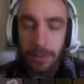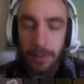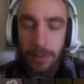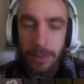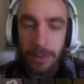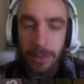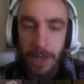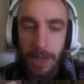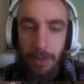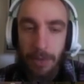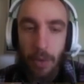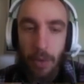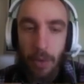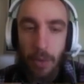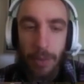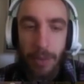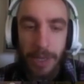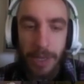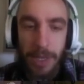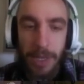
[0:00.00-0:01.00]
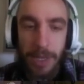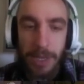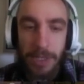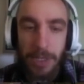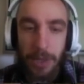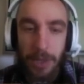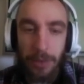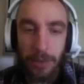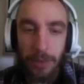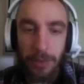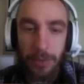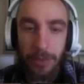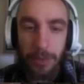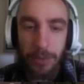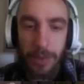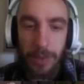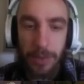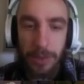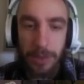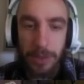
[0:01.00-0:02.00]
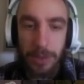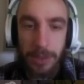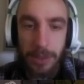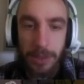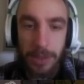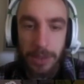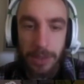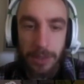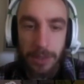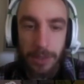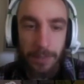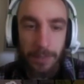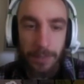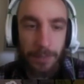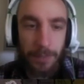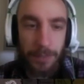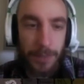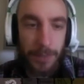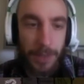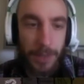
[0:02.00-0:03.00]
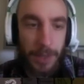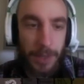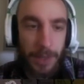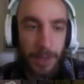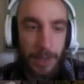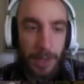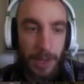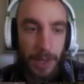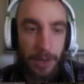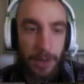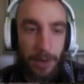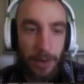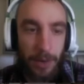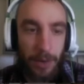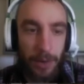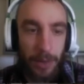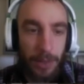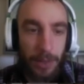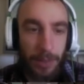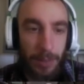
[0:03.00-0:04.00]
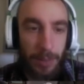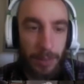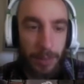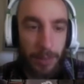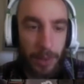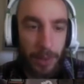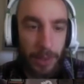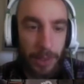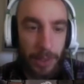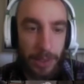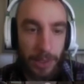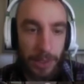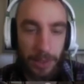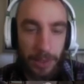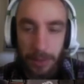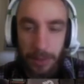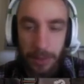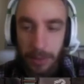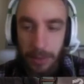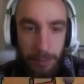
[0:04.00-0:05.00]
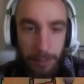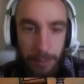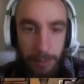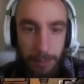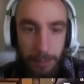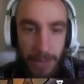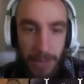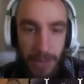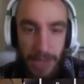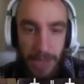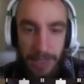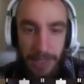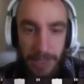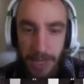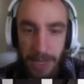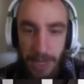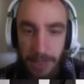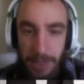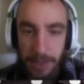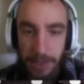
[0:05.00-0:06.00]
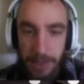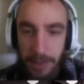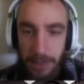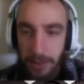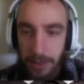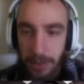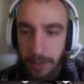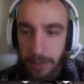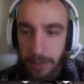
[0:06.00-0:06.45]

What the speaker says: to have all my gas going through filters and to only be bottling bad gas.